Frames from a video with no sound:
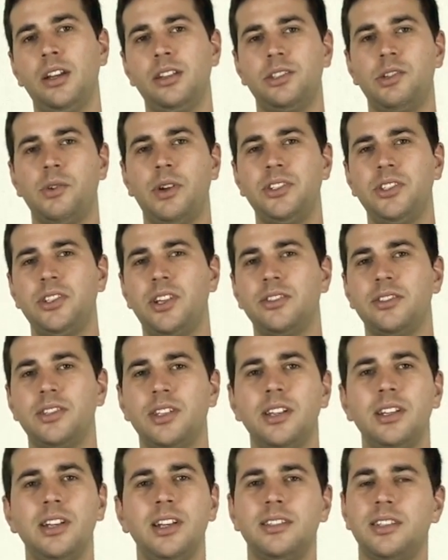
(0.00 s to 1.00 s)
So as you can
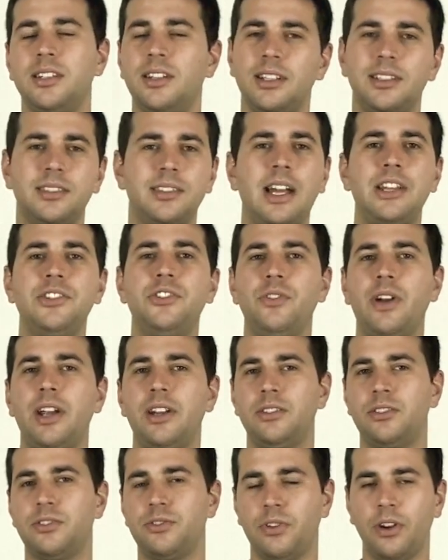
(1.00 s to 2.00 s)
see, it's an
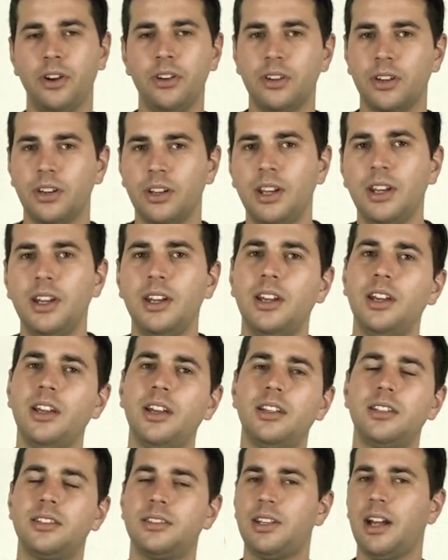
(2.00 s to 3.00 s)
exaggerated stroke.
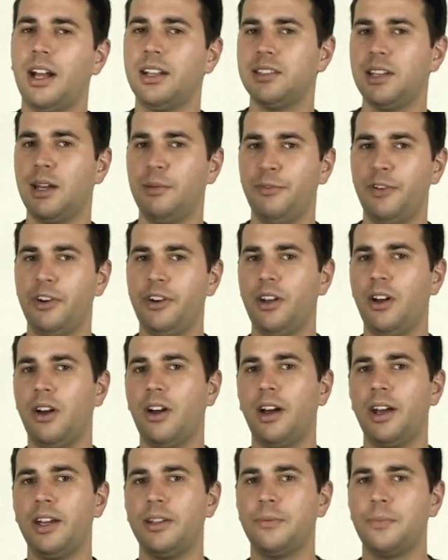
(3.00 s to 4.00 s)
Starts up very
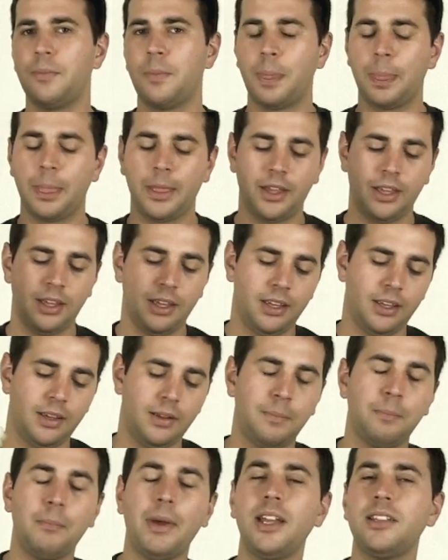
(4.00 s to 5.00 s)
high,
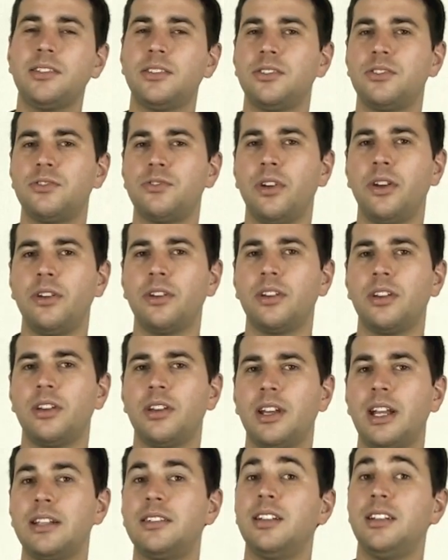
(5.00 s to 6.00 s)
makes the stroke,
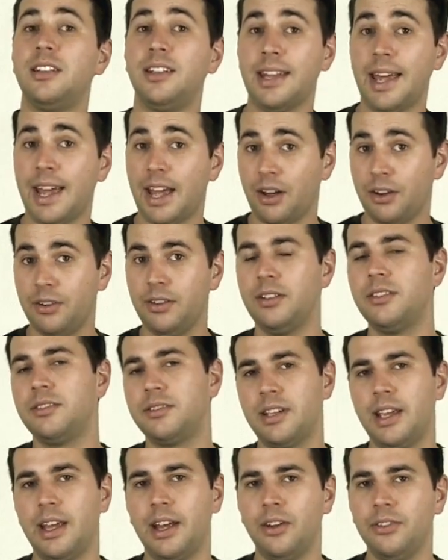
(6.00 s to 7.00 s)
gets a loud
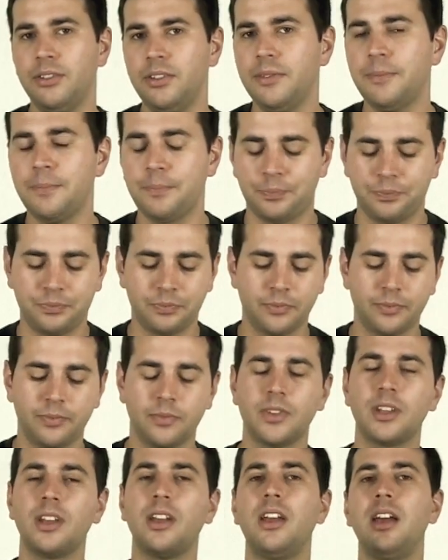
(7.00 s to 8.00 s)
sound,
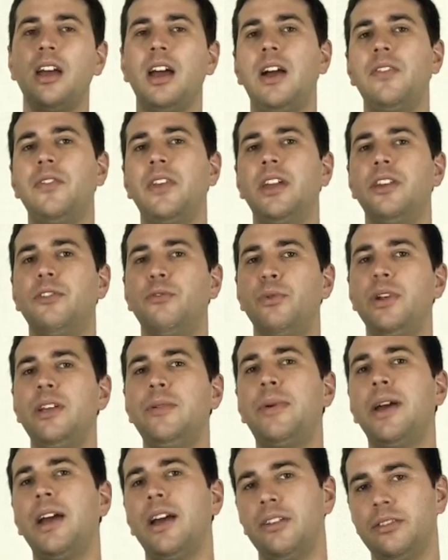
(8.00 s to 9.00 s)
and then
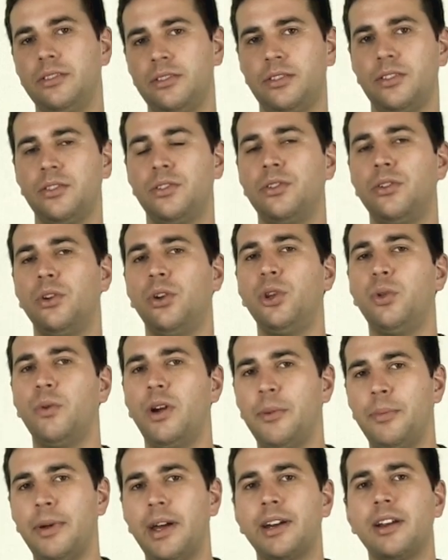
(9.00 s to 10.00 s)
rebounds all the
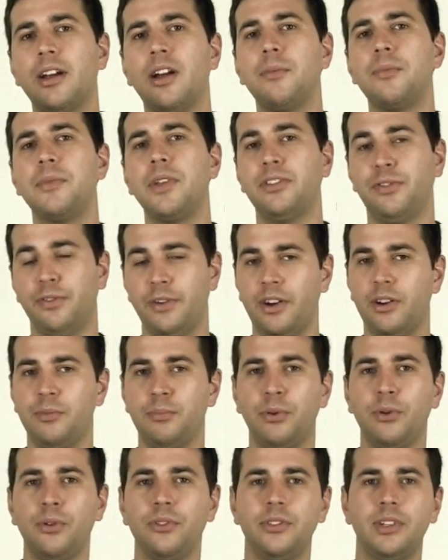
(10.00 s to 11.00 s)
way back up. That's very
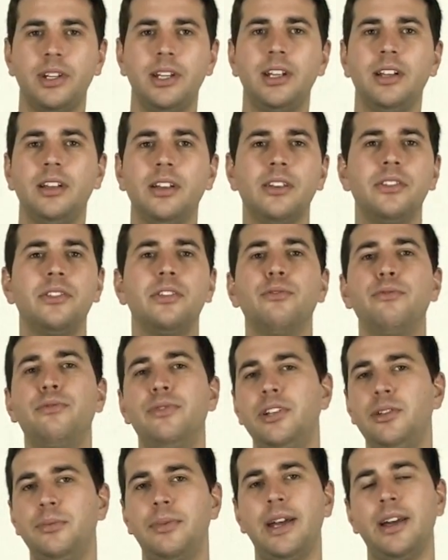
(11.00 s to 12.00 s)
important here, the
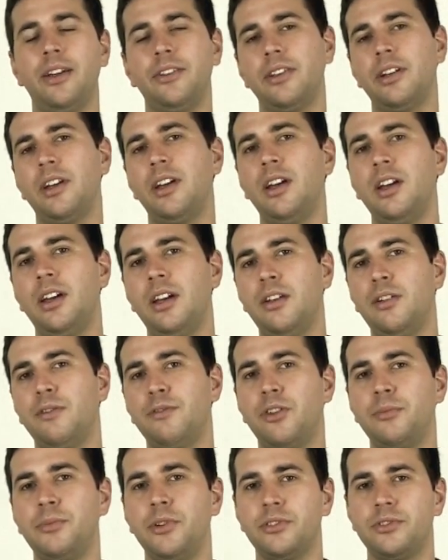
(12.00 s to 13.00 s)
rebound
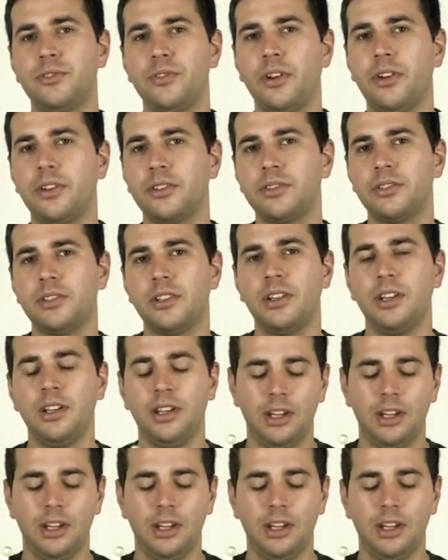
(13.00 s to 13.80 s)
from your strokes.